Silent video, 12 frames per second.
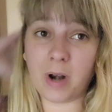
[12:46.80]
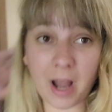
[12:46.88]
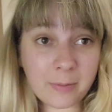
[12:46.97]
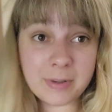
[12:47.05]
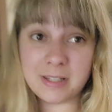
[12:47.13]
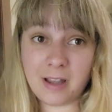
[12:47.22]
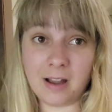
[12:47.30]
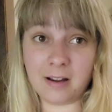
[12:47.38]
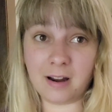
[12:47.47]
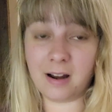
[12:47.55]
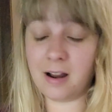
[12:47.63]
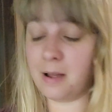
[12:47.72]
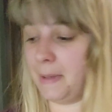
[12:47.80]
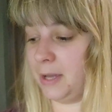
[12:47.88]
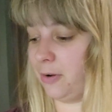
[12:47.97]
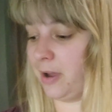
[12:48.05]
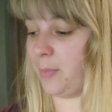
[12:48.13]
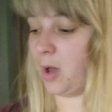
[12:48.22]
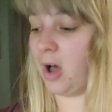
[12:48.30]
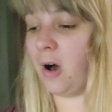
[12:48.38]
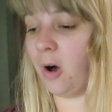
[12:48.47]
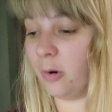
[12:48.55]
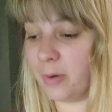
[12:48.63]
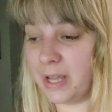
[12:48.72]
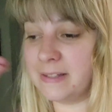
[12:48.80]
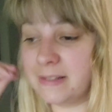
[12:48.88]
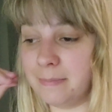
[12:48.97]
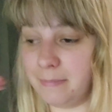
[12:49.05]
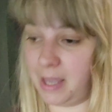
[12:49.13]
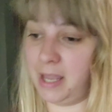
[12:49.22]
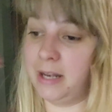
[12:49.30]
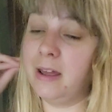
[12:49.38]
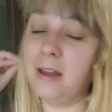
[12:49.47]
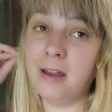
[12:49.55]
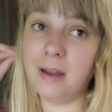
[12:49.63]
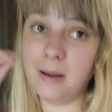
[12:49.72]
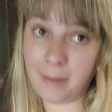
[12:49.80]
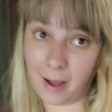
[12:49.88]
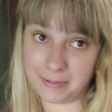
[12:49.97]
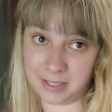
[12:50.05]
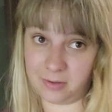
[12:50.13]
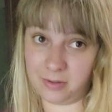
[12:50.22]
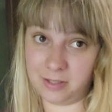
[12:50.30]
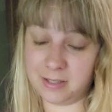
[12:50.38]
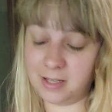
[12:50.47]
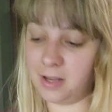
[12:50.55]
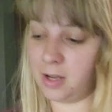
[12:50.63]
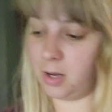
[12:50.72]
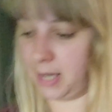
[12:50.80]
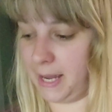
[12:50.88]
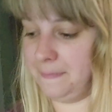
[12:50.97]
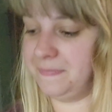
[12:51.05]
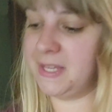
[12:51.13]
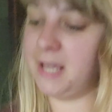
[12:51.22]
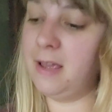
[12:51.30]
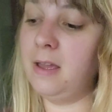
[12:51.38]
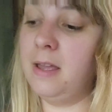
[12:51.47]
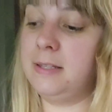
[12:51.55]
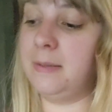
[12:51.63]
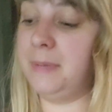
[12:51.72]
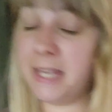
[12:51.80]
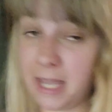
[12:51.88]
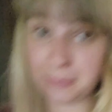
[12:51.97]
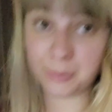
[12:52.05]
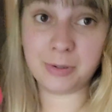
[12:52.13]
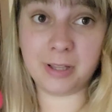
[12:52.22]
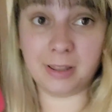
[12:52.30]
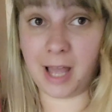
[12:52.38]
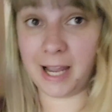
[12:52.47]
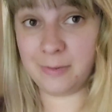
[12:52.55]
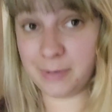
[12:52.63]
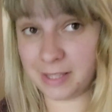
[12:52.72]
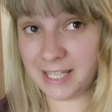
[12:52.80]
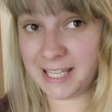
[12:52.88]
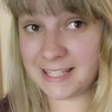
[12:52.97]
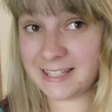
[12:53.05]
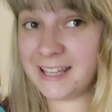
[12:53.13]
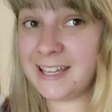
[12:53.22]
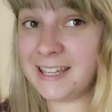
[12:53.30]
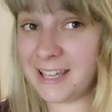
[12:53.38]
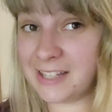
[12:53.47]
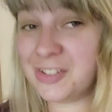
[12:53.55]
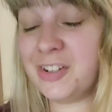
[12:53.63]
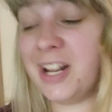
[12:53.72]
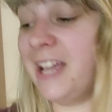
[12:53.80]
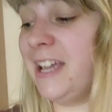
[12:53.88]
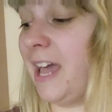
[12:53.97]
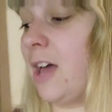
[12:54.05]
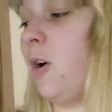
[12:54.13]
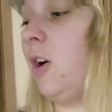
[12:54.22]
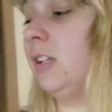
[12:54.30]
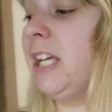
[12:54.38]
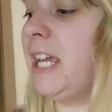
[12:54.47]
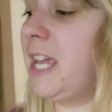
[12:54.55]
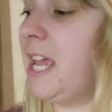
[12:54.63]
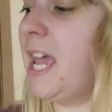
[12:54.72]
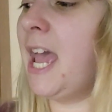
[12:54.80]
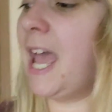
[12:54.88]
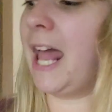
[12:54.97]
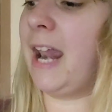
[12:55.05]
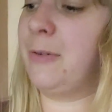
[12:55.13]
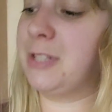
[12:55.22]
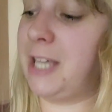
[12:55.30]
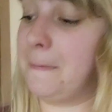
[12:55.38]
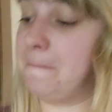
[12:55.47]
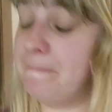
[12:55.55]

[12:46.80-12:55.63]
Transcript: I was younger, my grandma always made popsicles okay? Somebody came through the line with these yesterday at Aldi, and I was like,